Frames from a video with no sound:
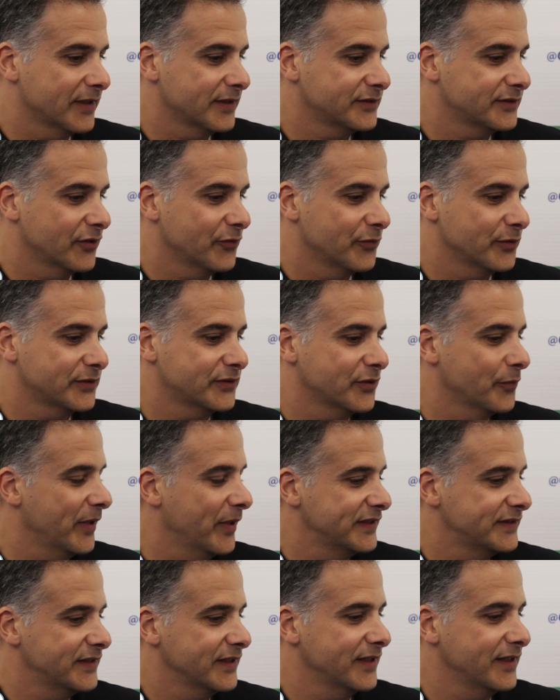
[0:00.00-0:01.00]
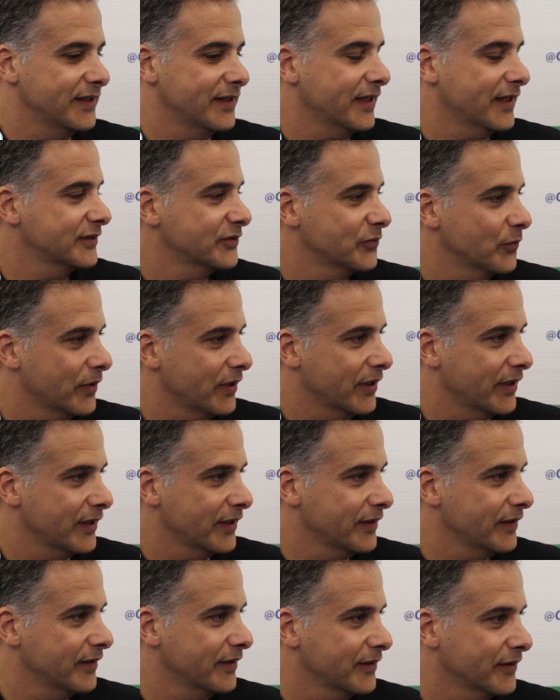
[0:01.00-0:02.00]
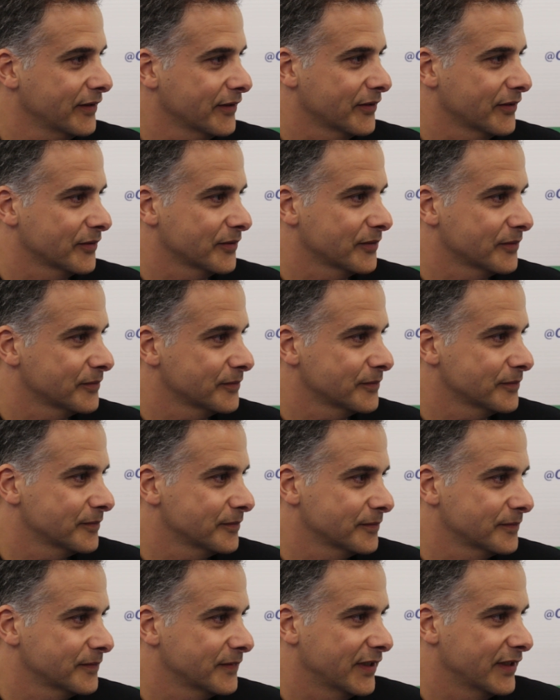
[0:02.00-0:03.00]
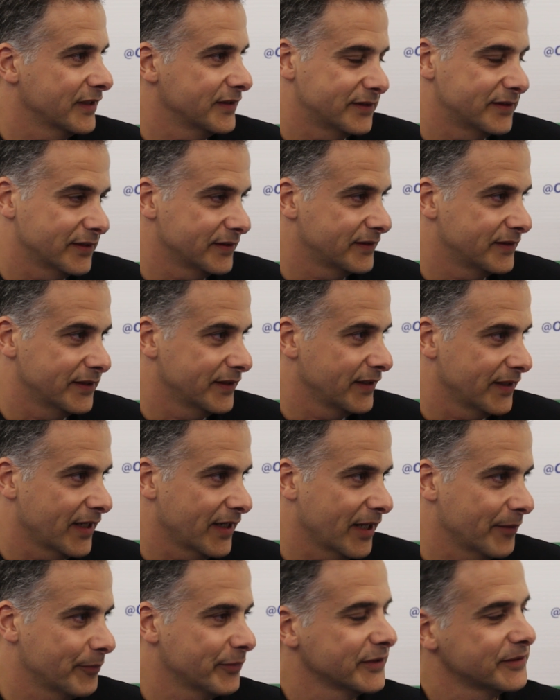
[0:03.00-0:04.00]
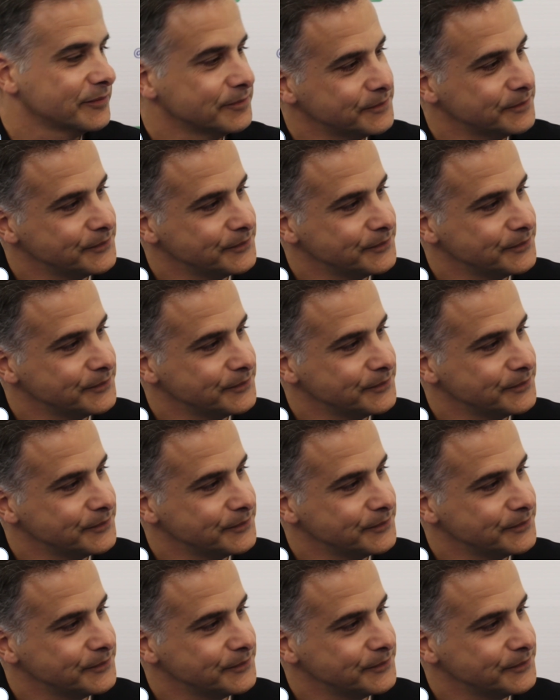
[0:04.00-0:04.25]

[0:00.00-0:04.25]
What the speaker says: So basically, that's why, you know, it didn't happen.